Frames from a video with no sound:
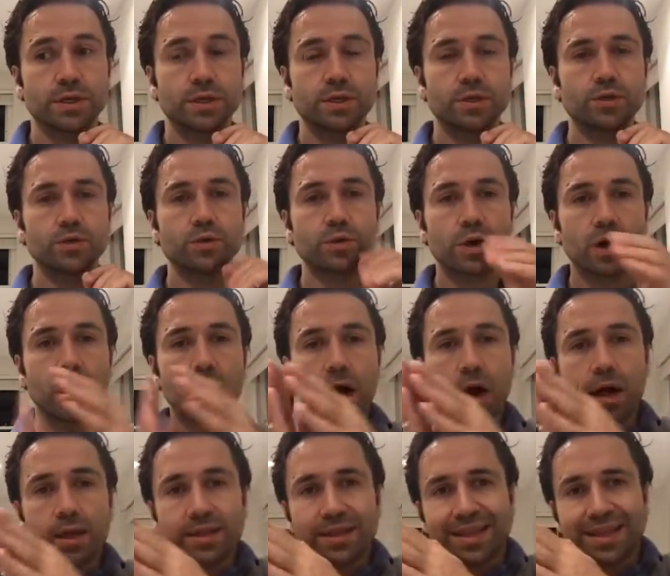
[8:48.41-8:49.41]
you
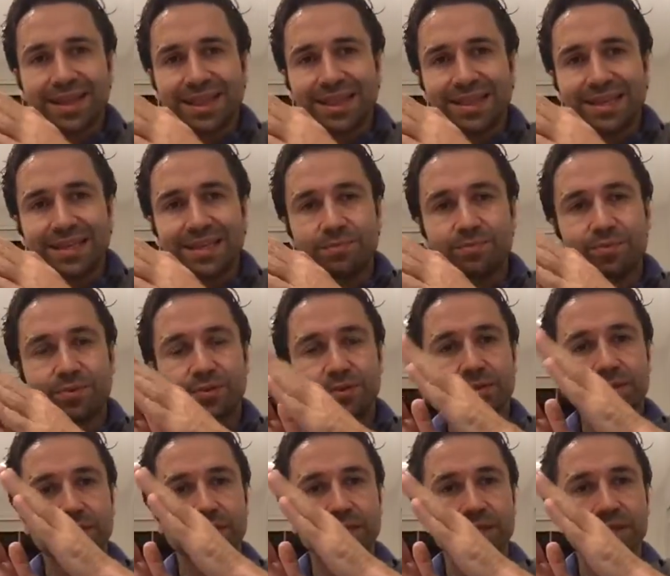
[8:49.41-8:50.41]
can't leap
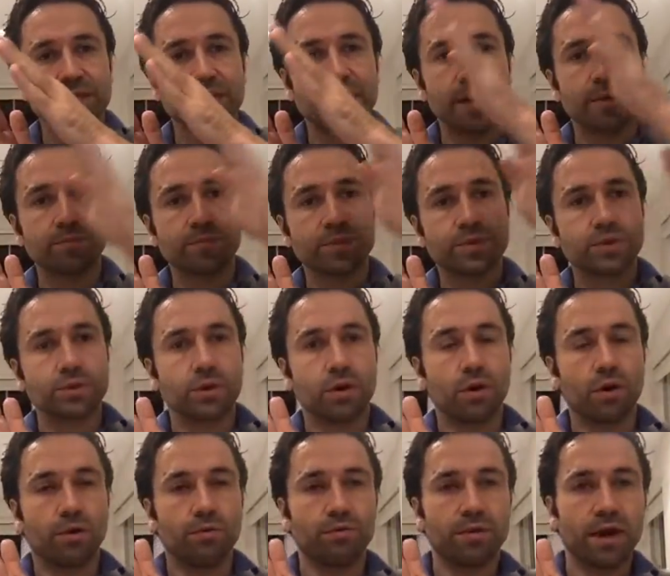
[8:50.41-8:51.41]
the steps
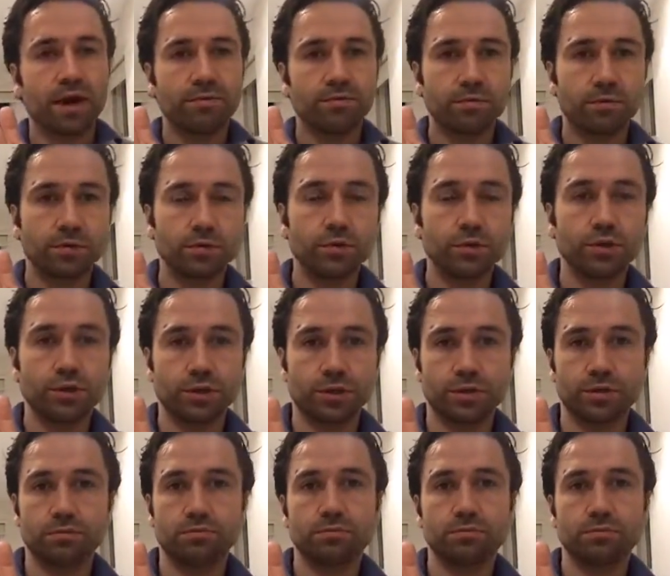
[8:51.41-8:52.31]
of evolution.